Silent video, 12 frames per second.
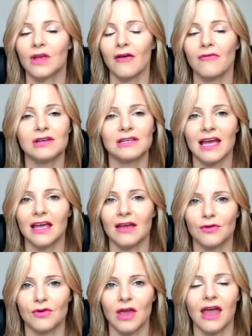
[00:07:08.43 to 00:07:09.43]
every day
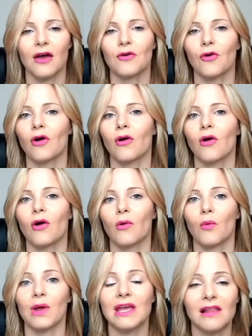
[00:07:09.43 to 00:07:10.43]
if you can or,
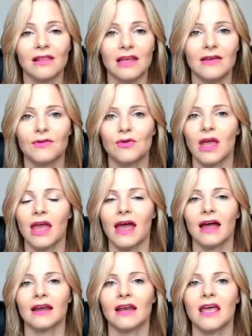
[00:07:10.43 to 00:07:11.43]
or weekly if you
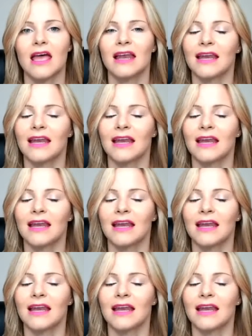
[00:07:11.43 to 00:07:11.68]
can